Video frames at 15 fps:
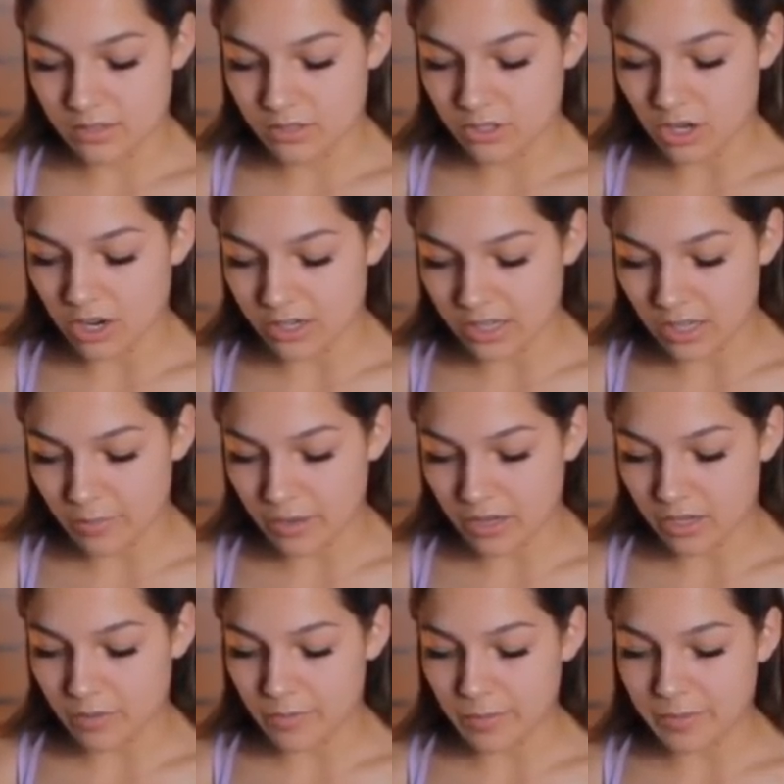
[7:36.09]
talking about
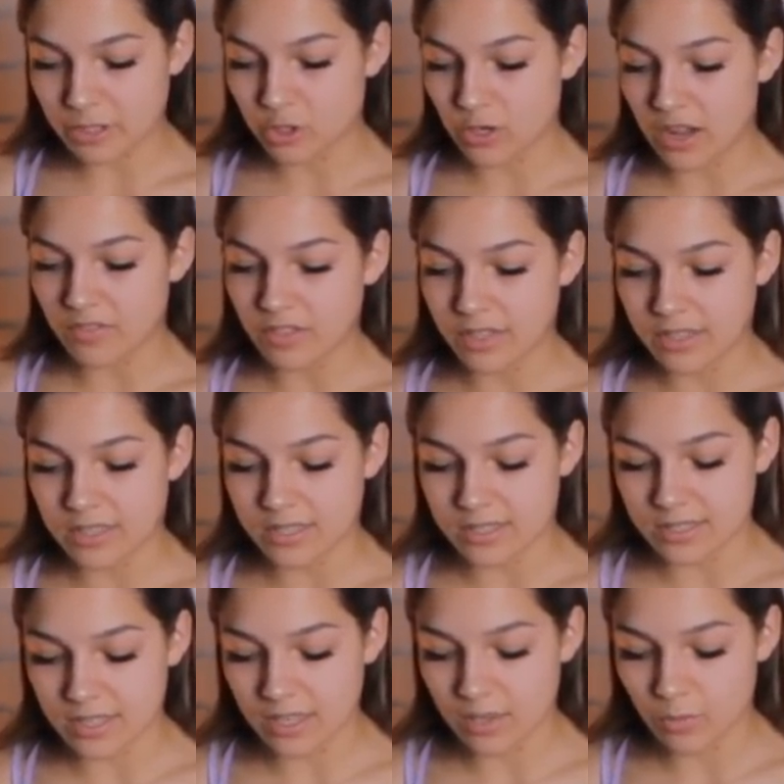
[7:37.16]
a commitment, traveling to
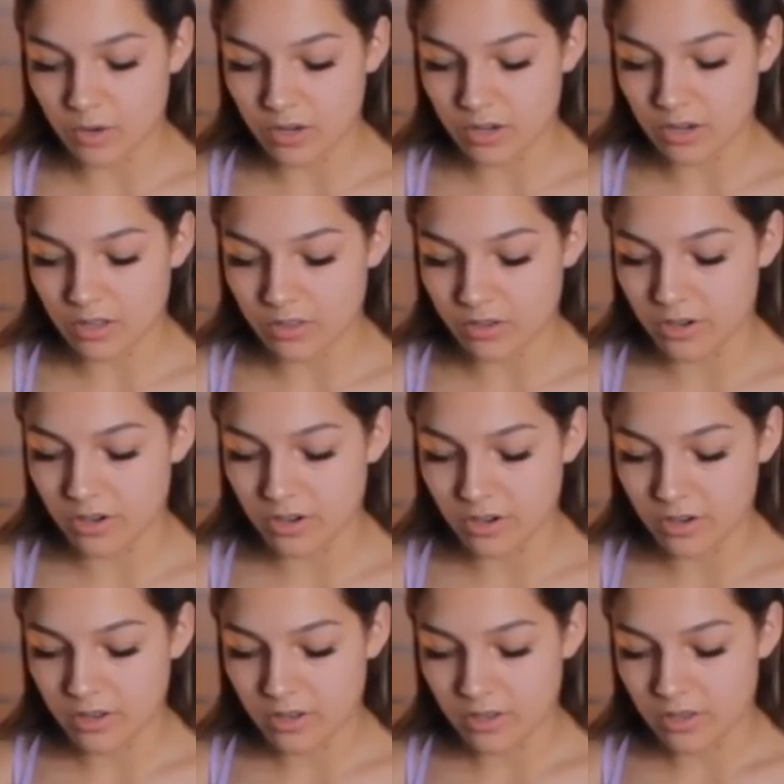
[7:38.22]
see one
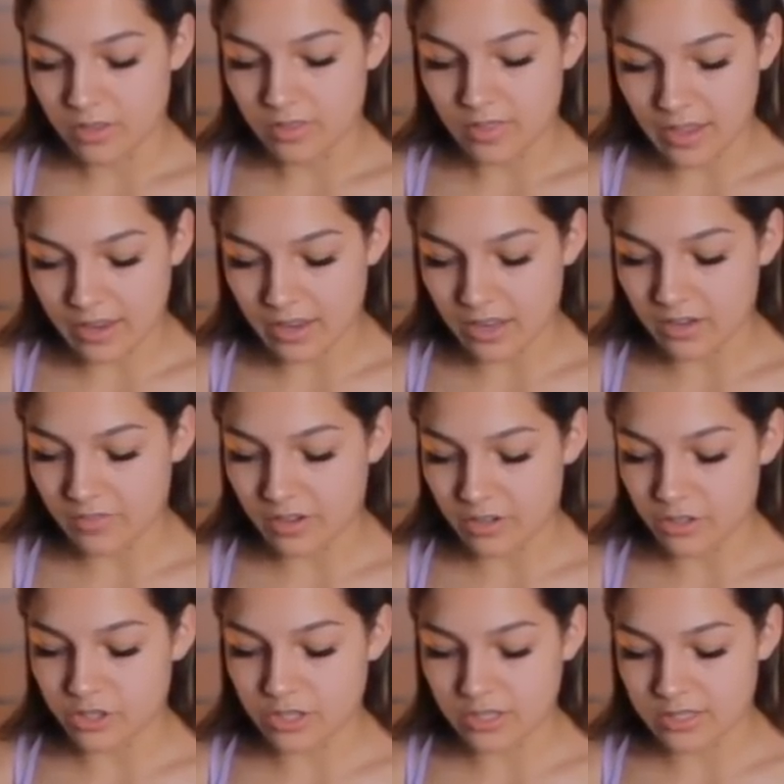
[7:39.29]
another, that kind of
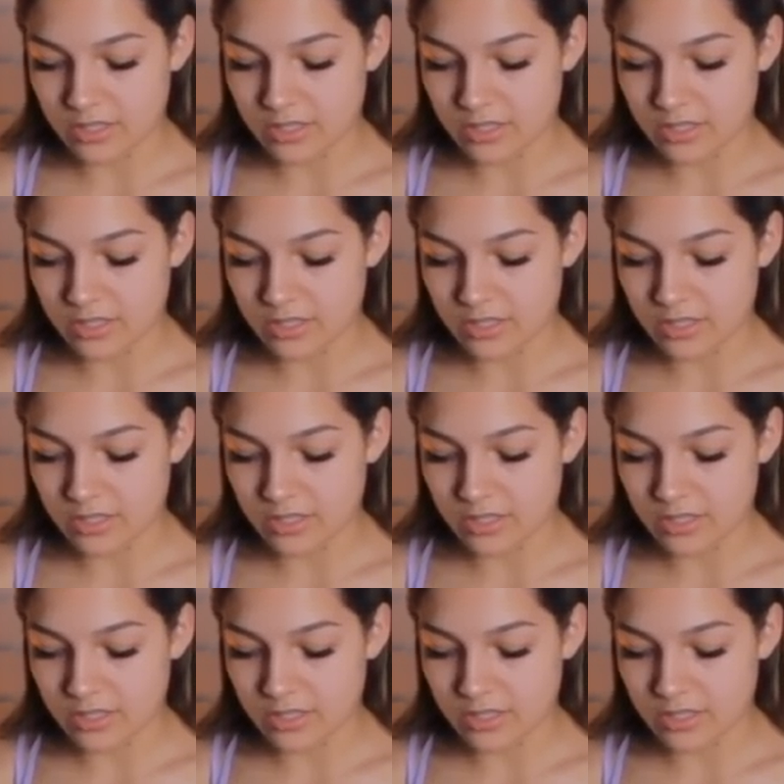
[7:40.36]
energy.